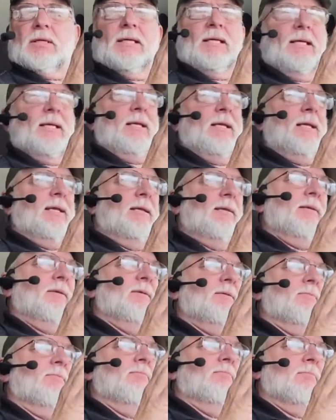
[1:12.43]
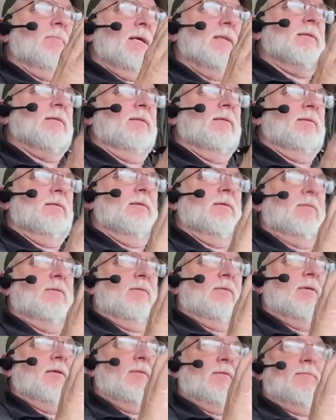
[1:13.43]
a method
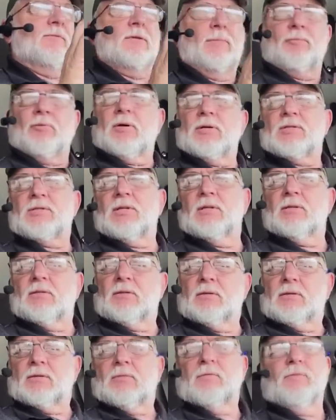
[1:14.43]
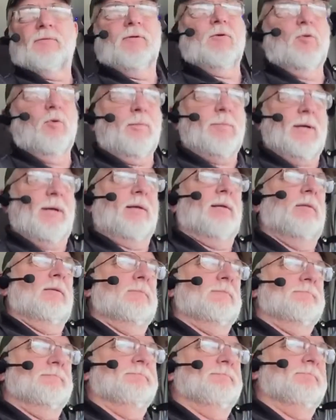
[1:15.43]
of depressing the fuel pedal,
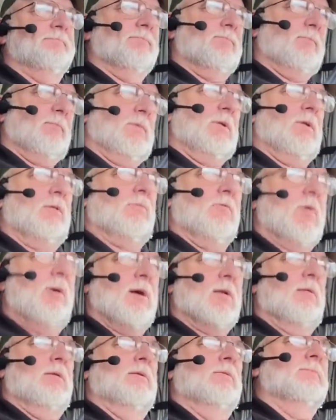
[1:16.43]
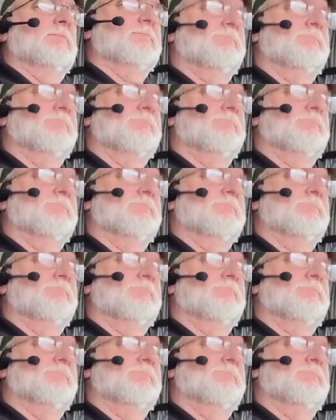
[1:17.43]
the throttle,